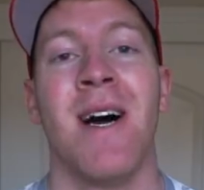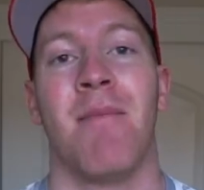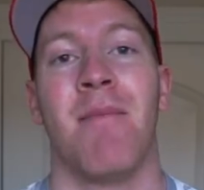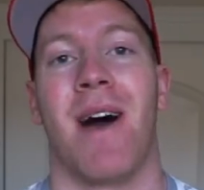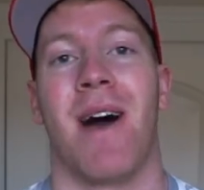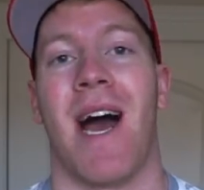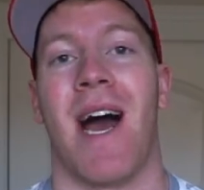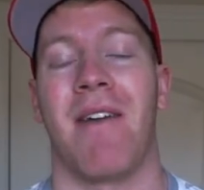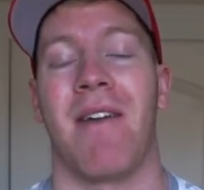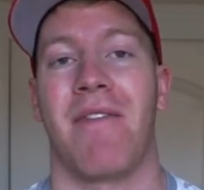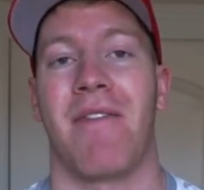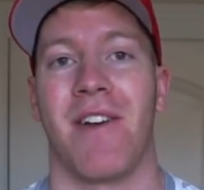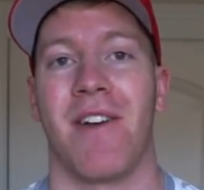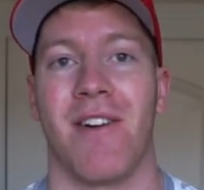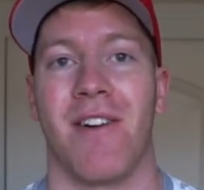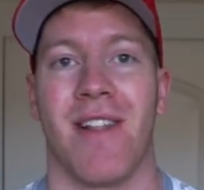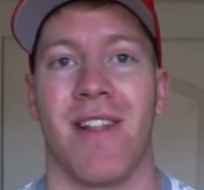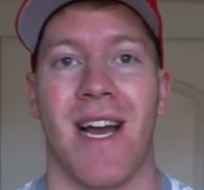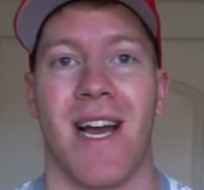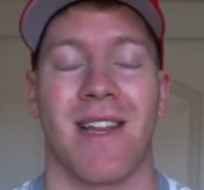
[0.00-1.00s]
But I
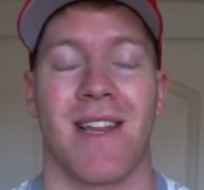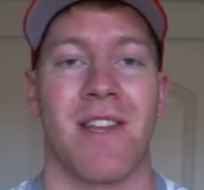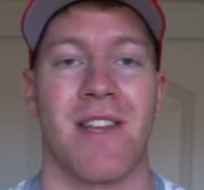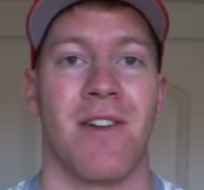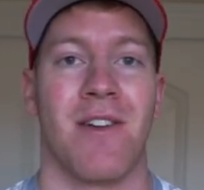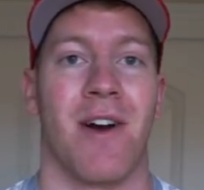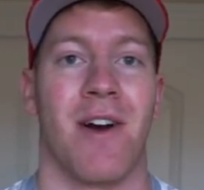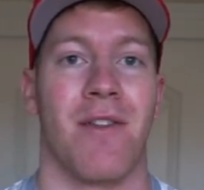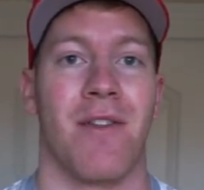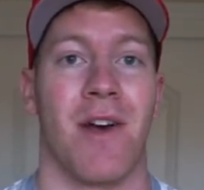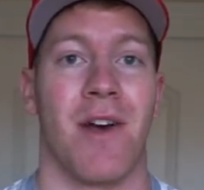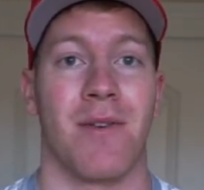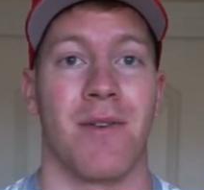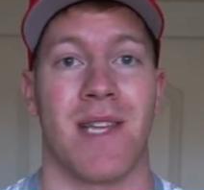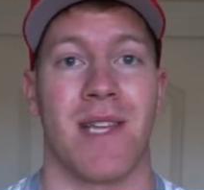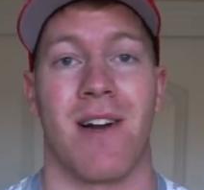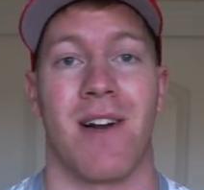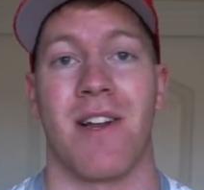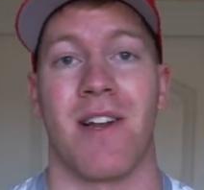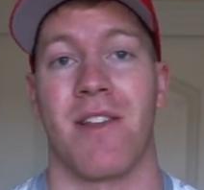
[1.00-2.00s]
feel like, you know, those
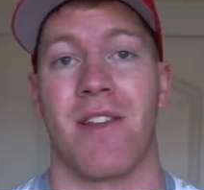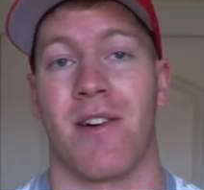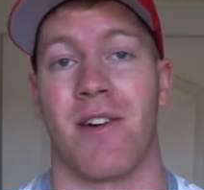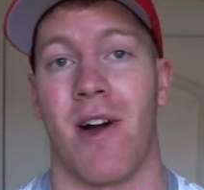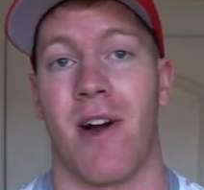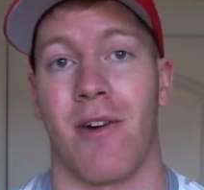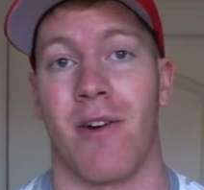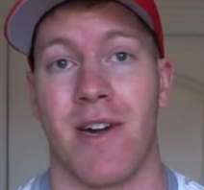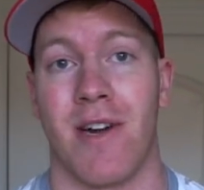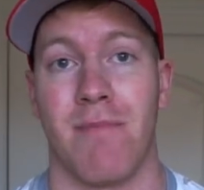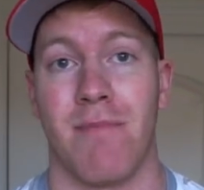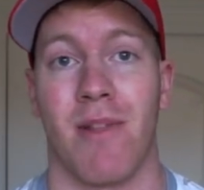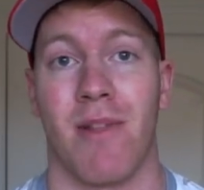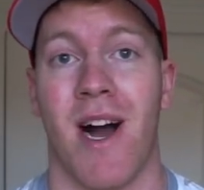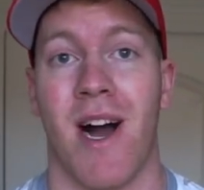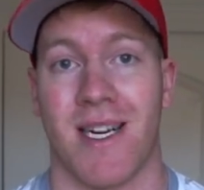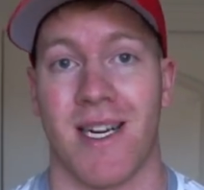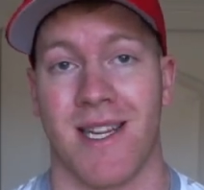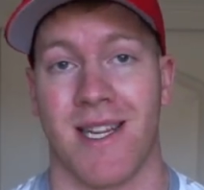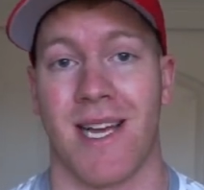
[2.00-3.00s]
that are either already
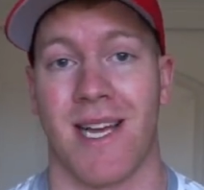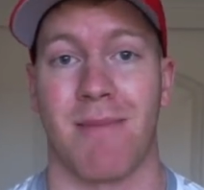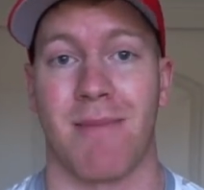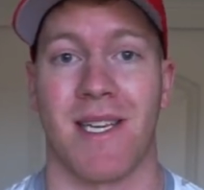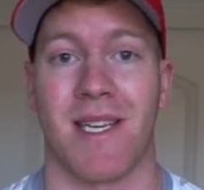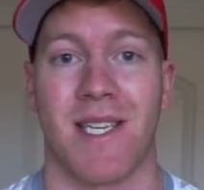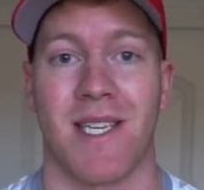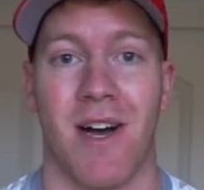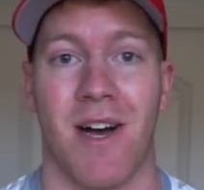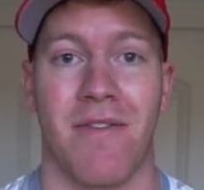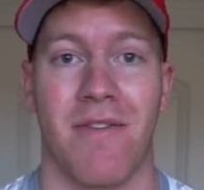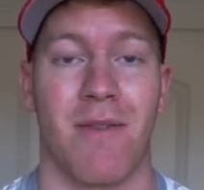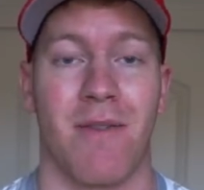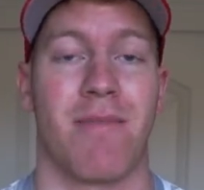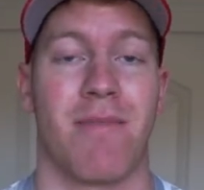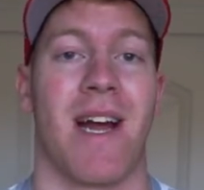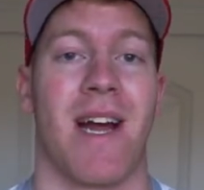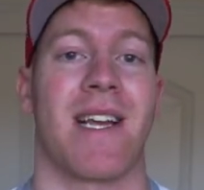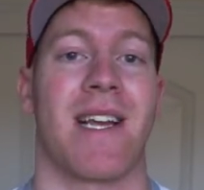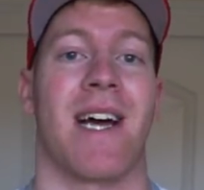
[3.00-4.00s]
blocked, like myself on
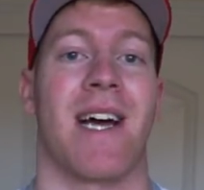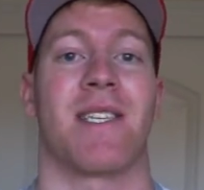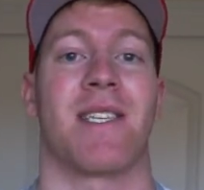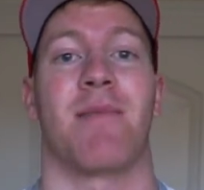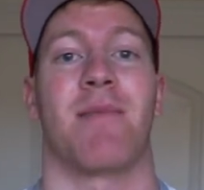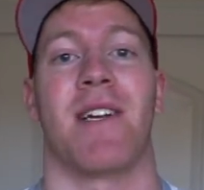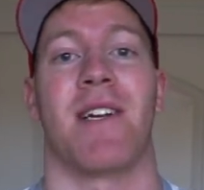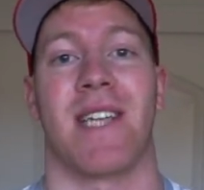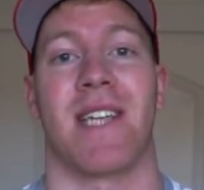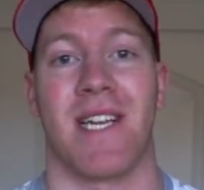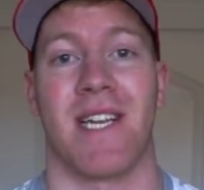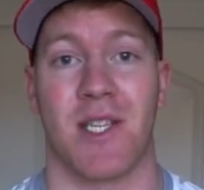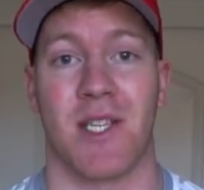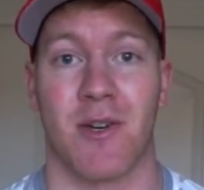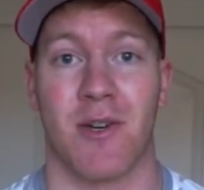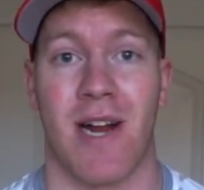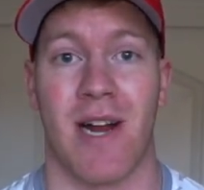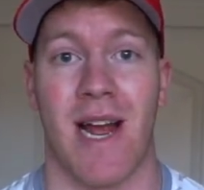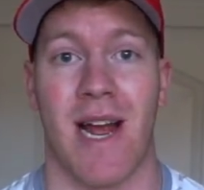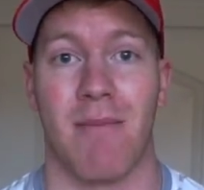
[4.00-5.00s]
Brad Castleberry's
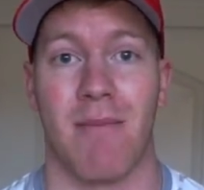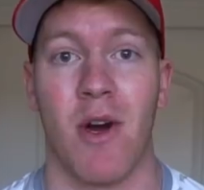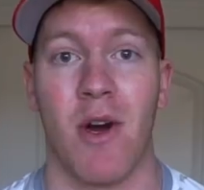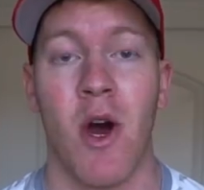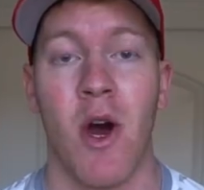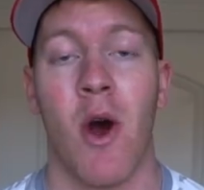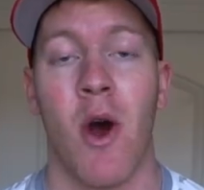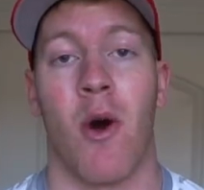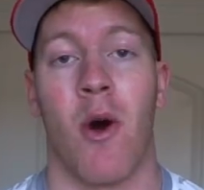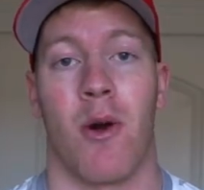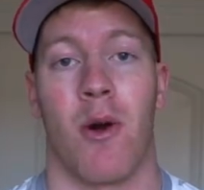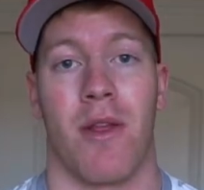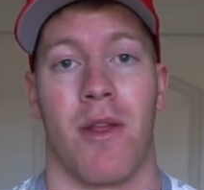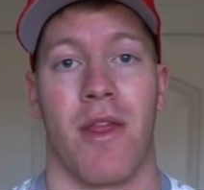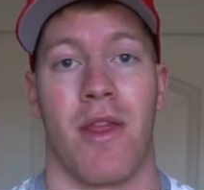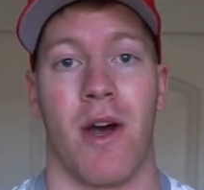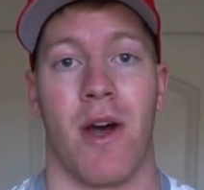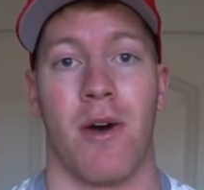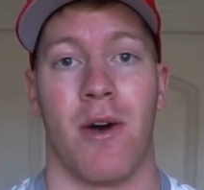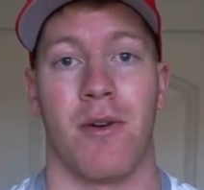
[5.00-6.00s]
Instagram, or
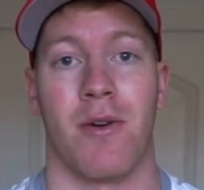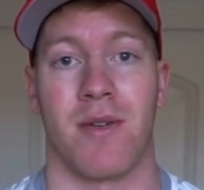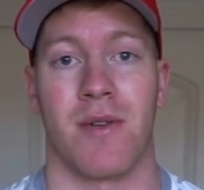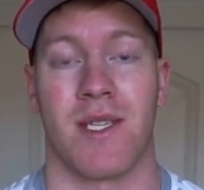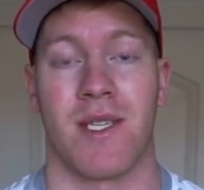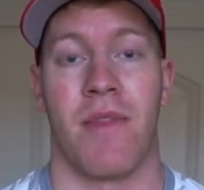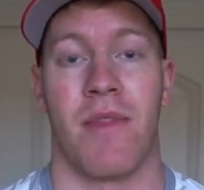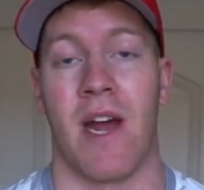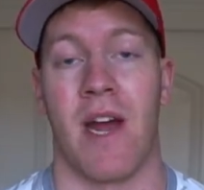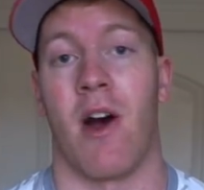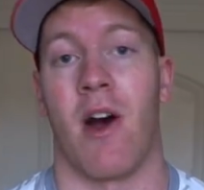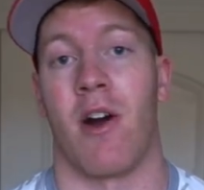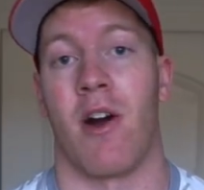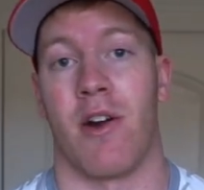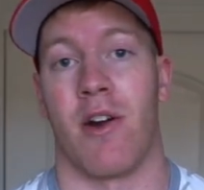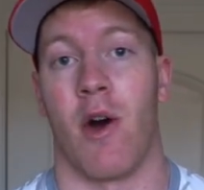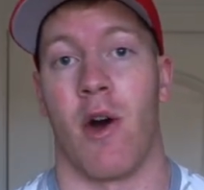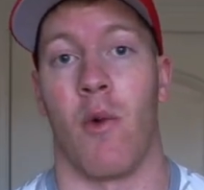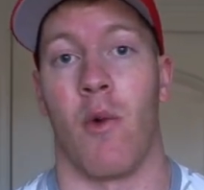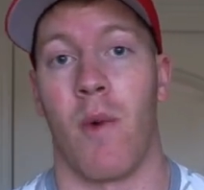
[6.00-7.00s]
those that
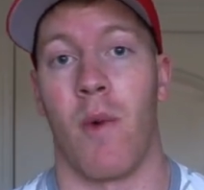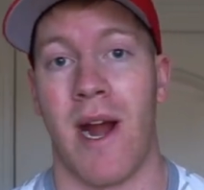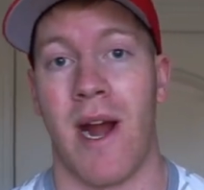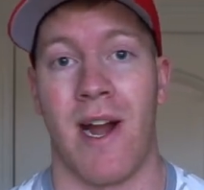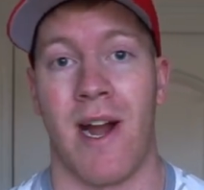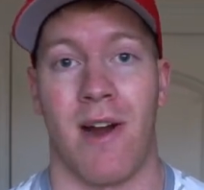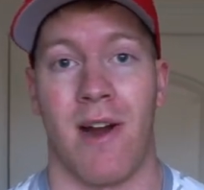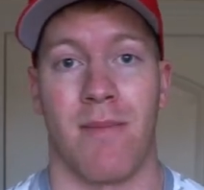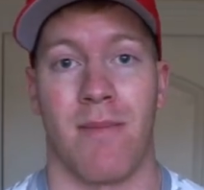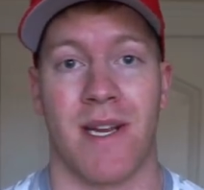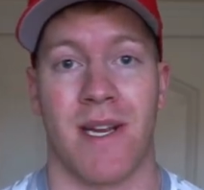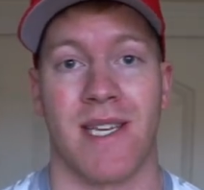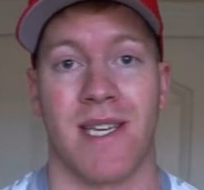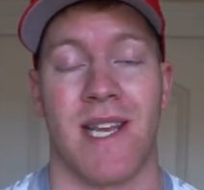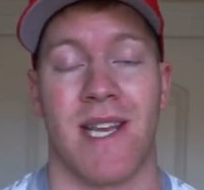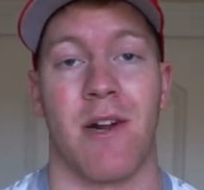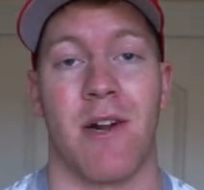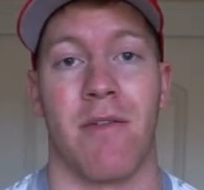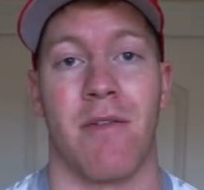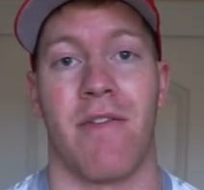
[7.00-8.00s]
aren't aware because
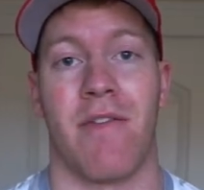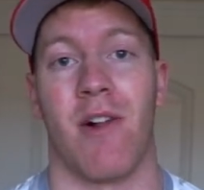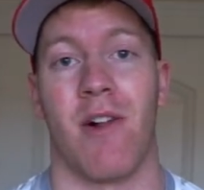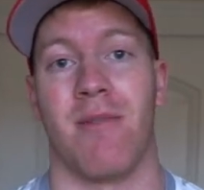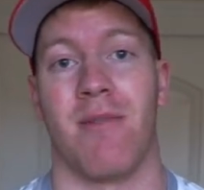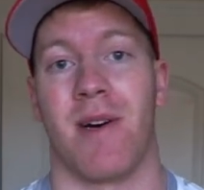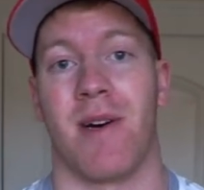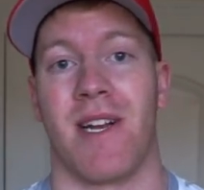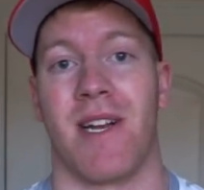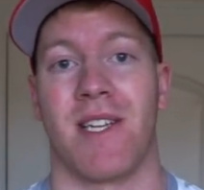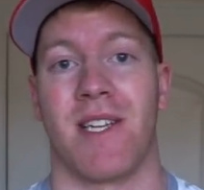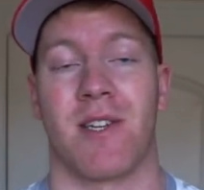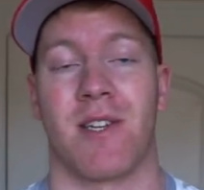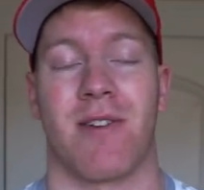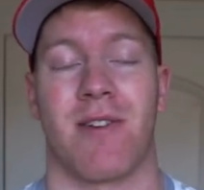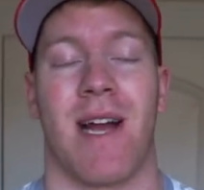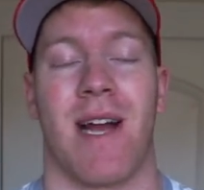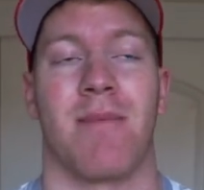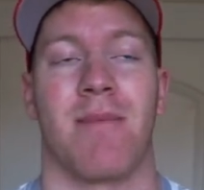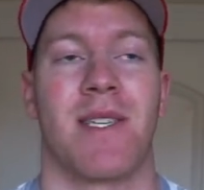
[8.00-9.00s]
they don't follow him on
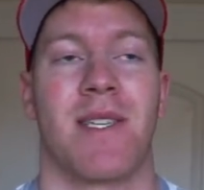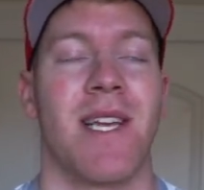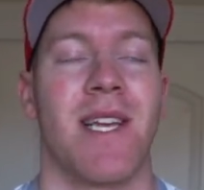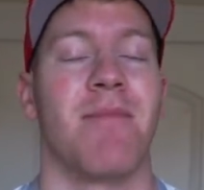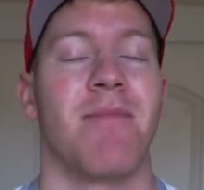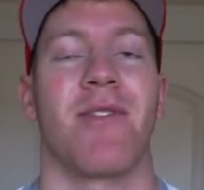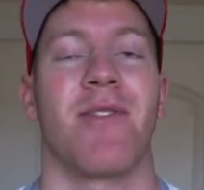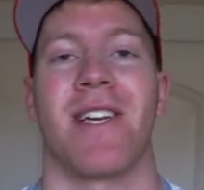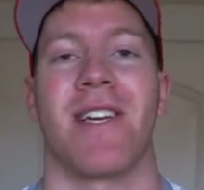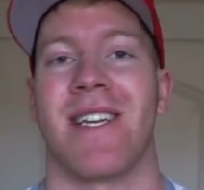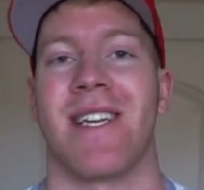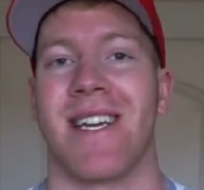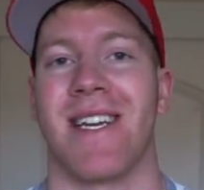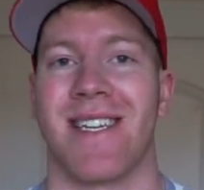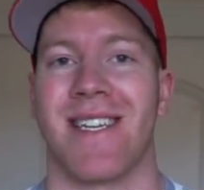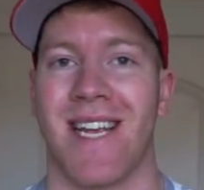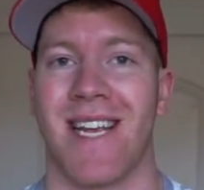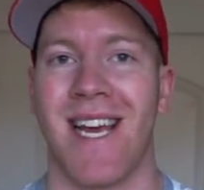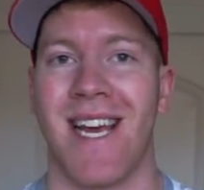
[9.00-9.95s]
Instagram simply need to